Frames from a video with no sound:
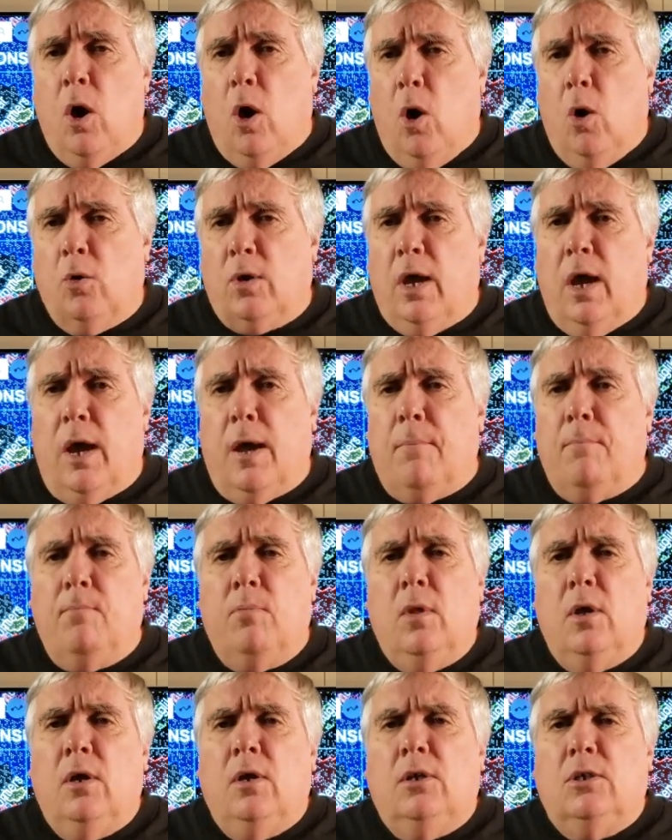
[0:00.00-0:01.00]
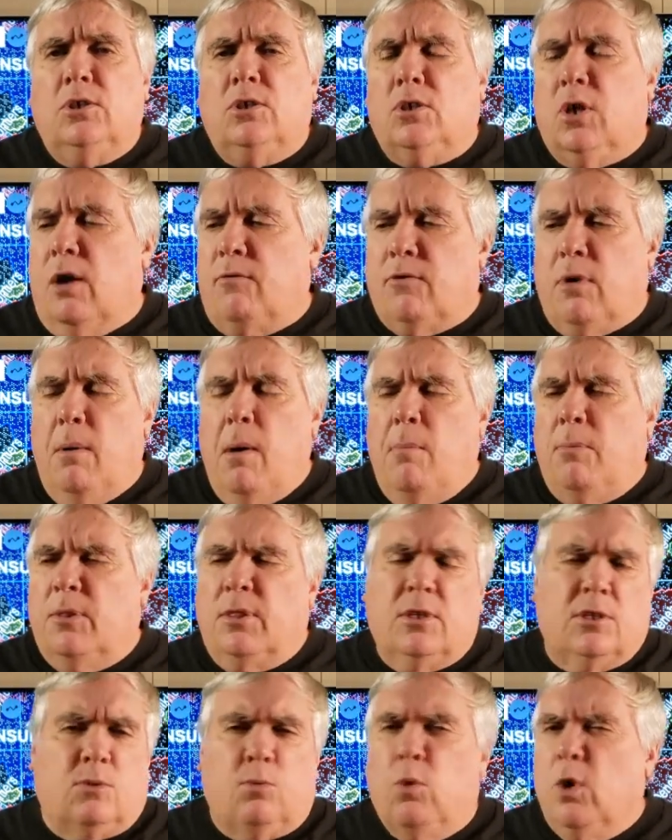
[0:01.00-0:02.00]
Okay, so I've come up with
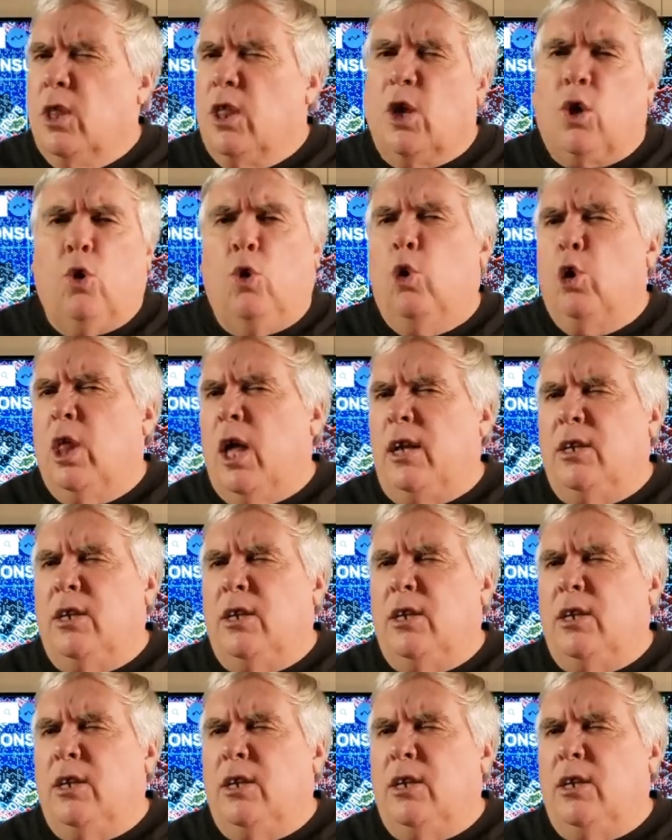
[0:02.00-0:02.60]
this really cool